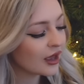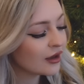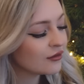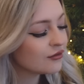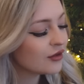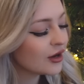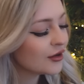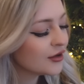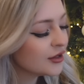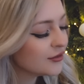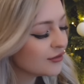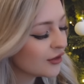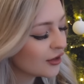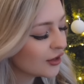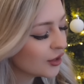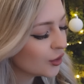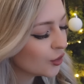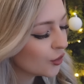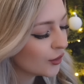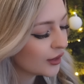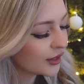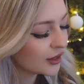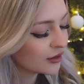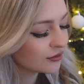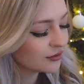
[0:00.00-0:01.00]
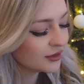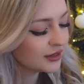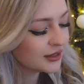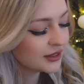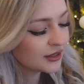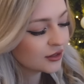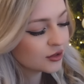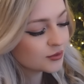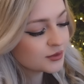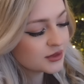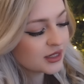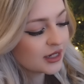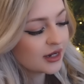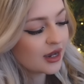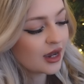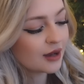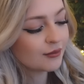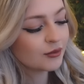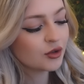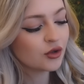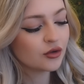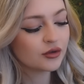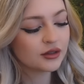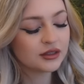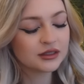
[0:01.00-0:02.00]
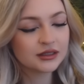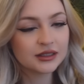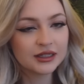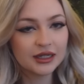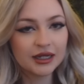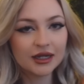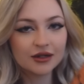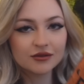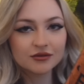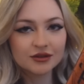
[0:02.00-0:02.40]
very very quick a reading update i'm currently